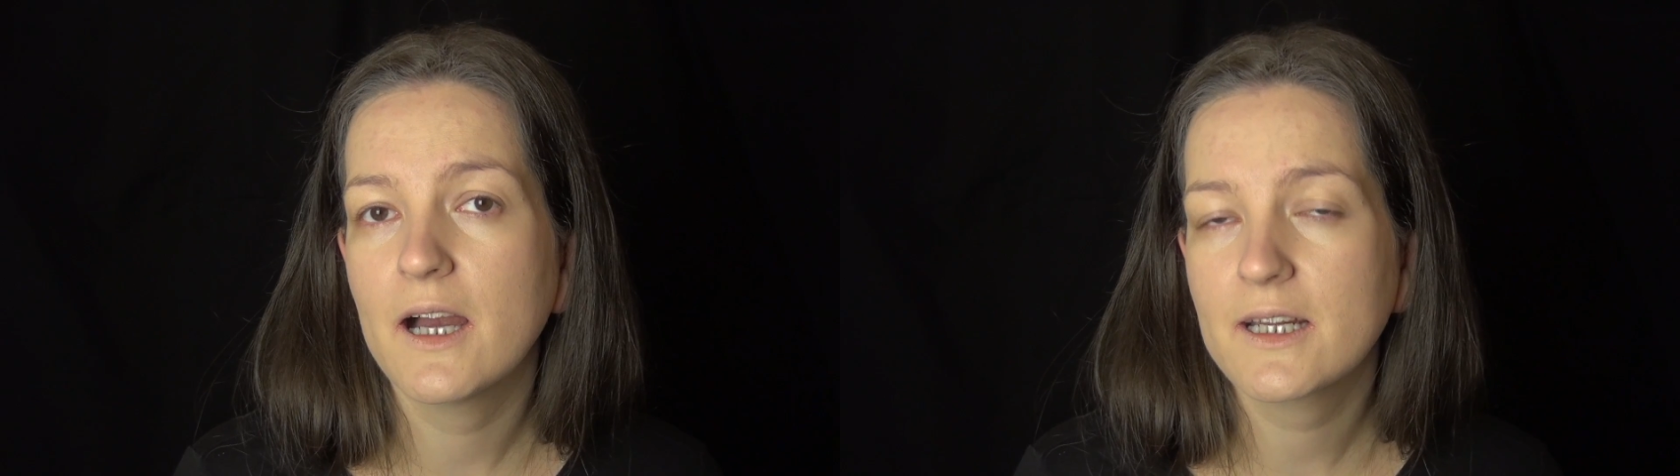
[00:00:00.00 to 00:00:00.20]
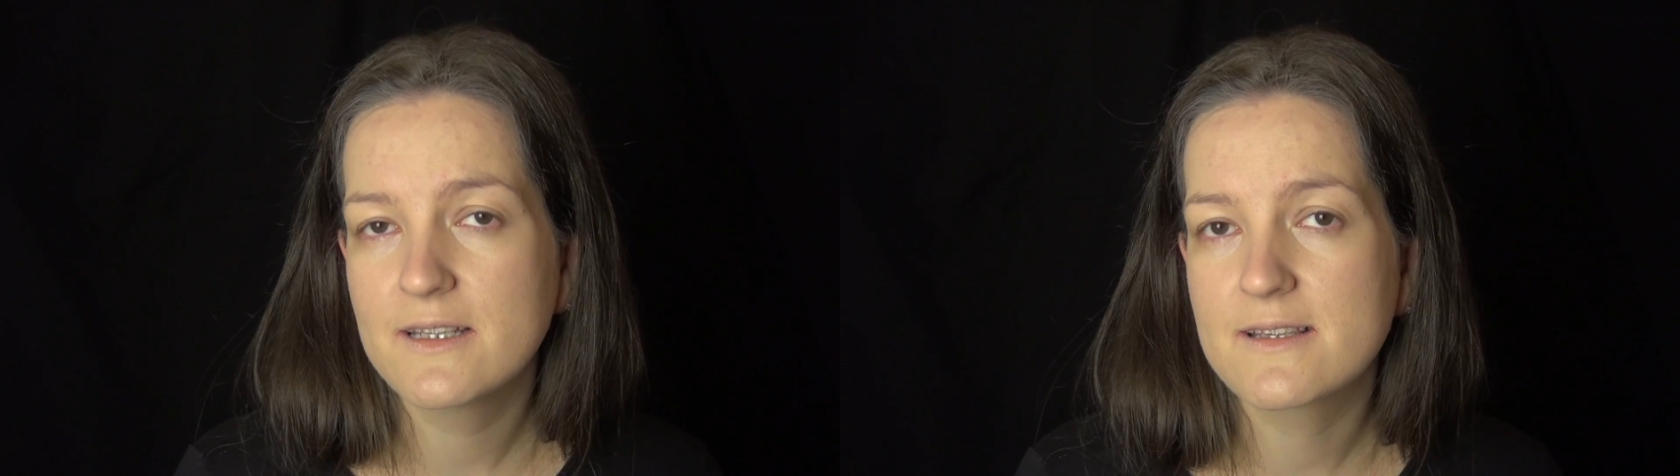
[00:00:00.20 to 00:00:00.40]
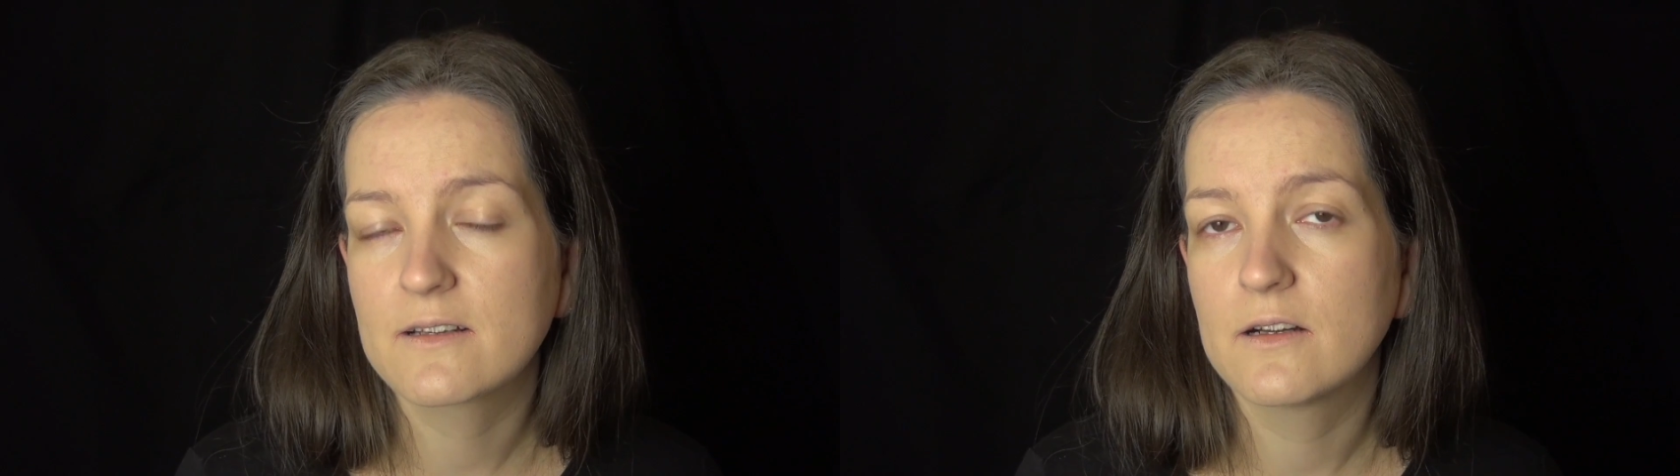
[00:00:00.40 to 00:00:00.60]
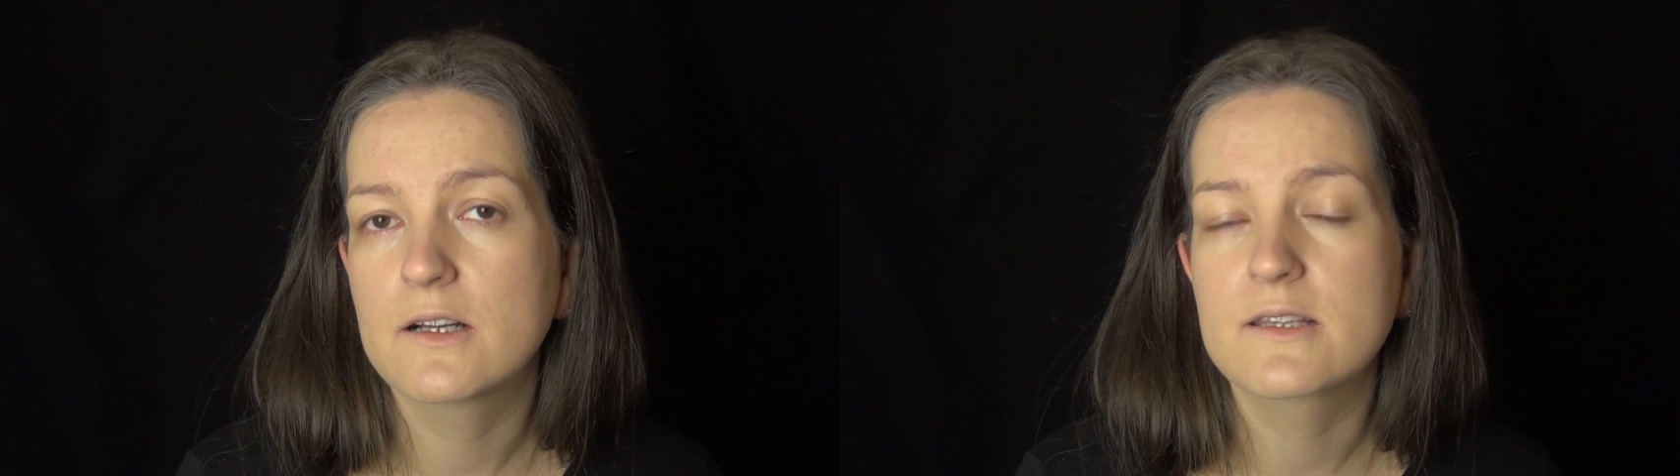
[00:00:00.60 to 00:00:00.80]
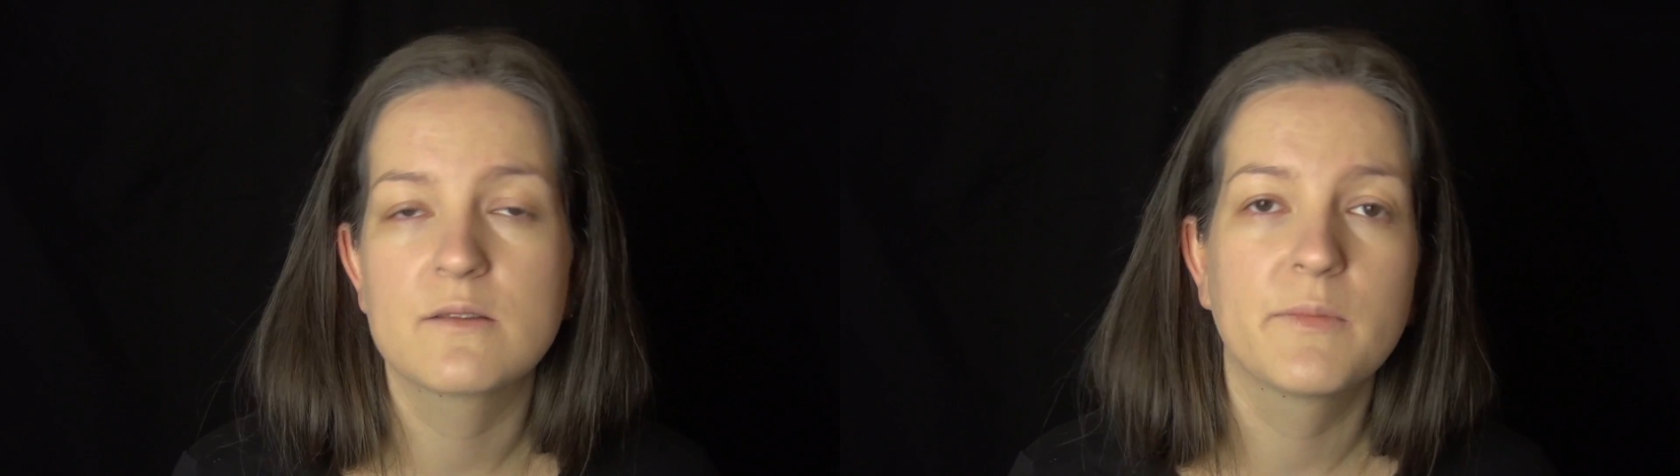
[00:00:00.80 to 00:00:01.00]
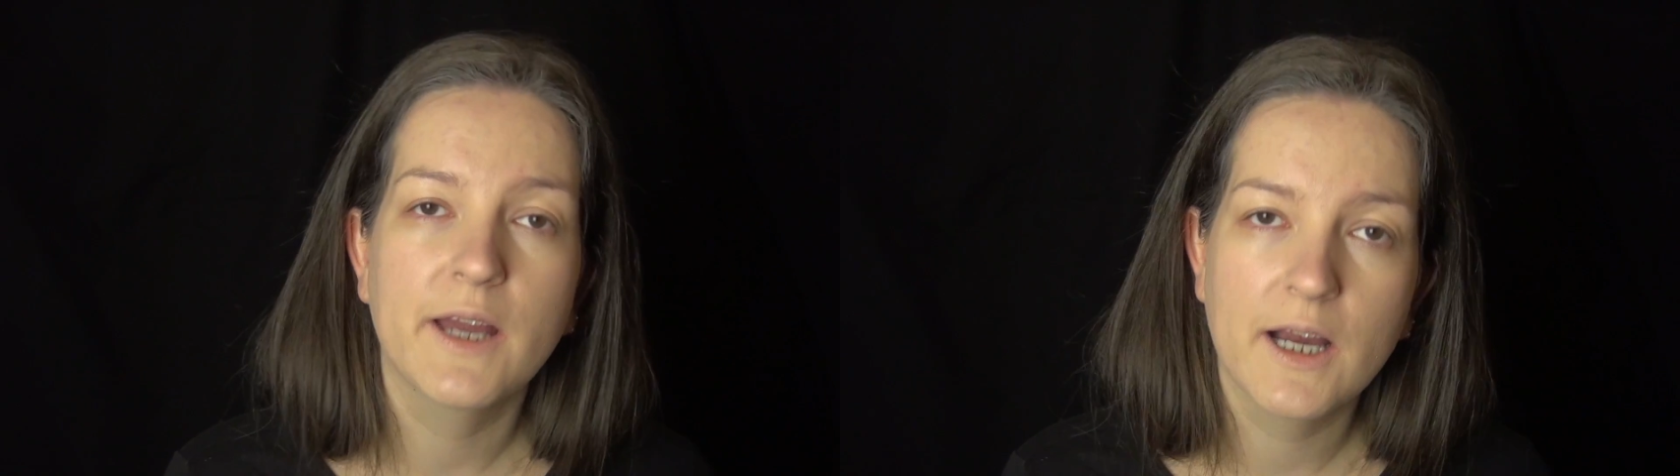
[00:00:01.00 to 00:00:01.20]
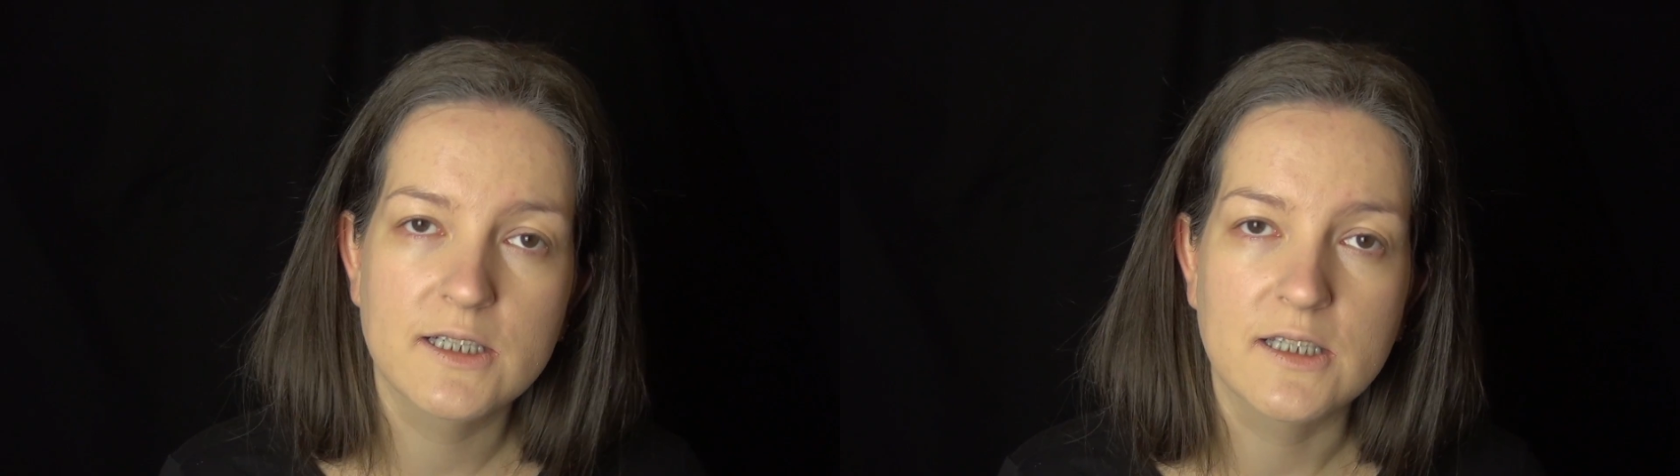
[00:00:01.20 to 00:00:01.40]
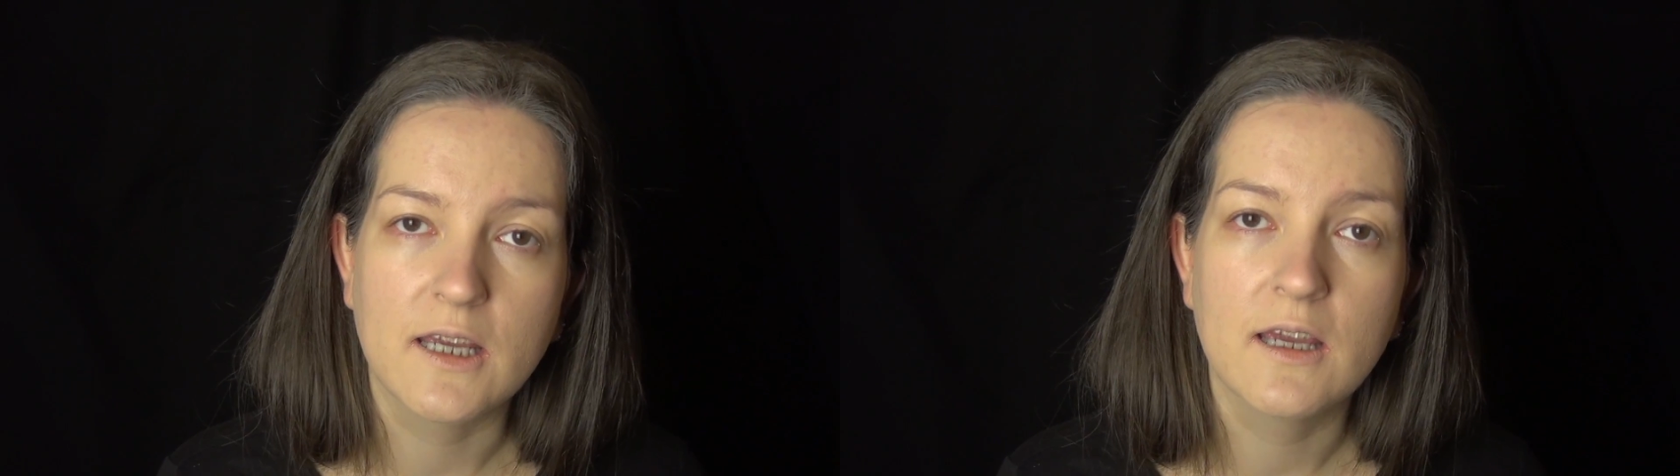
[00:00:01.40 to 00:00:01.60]
acne scars and my
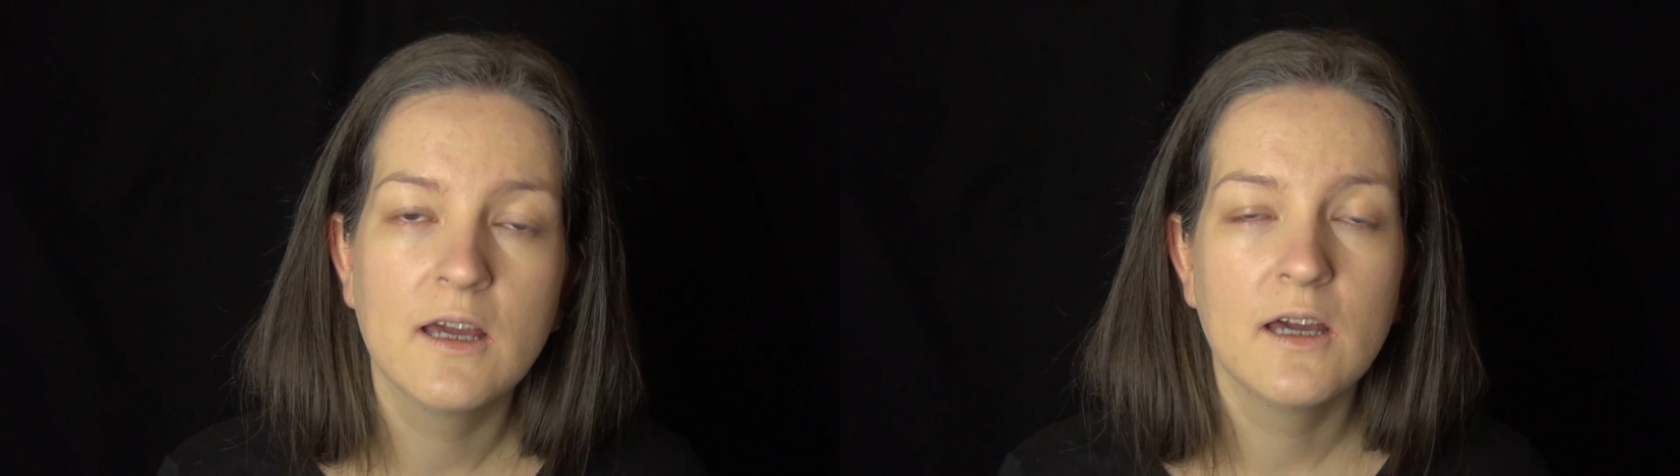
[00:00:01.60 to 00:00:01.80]
acne,